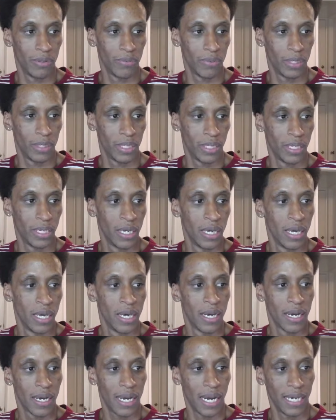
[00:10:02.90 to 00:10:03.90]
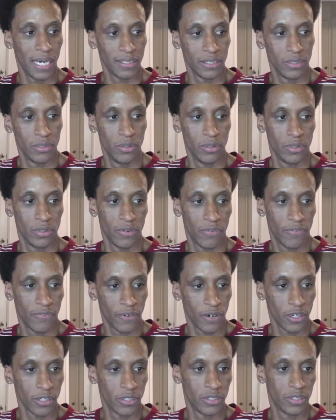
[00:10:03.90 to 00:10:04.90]
really constituted the
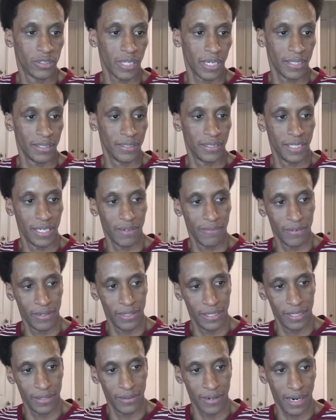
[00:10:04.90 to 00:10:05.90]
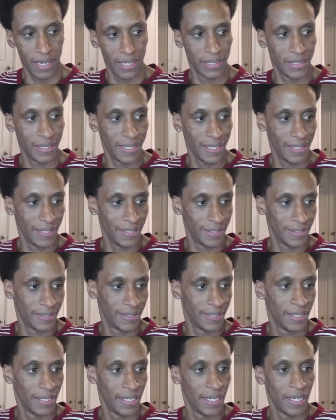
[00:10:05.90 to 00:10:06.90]
first Thanksgiving in the United States.
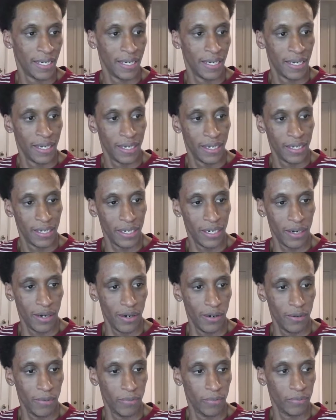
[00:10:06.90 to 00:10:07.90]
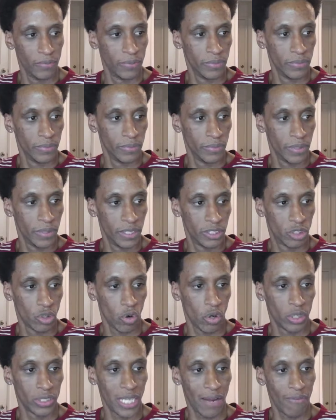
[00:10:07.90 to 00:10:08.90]
You know,
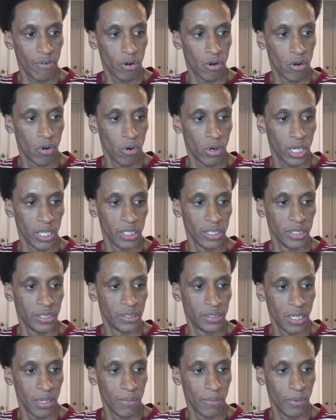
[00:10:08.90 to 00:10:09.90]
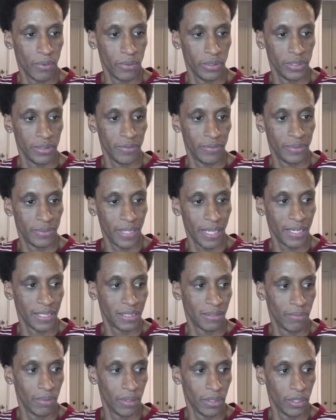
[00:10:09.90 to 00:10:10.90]
historians have recorded other ceremonies of
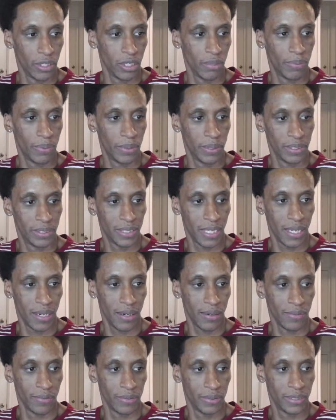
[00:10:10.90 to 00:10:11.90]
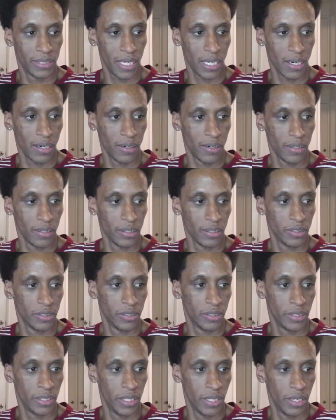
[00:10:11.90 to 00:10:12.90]
thanks among European
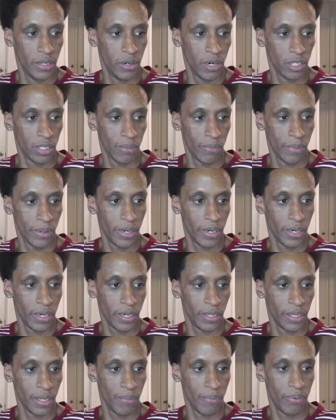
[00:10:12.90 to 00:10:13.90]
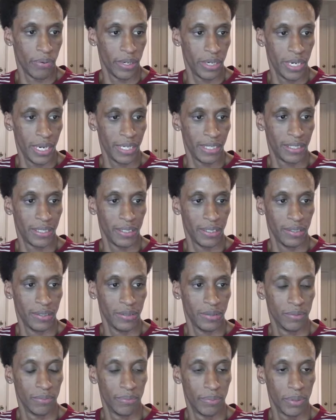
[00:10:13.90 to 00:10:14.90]
settlers in North America that predate the
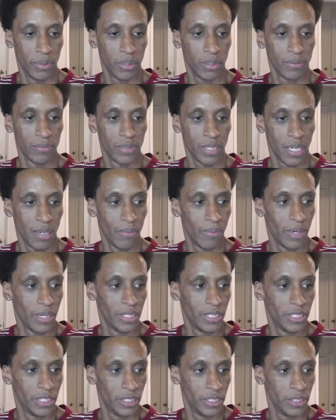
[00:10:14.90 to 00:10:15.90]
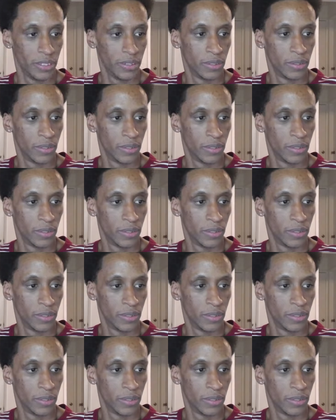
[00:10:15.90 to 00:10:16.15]
Pilgrim celebration.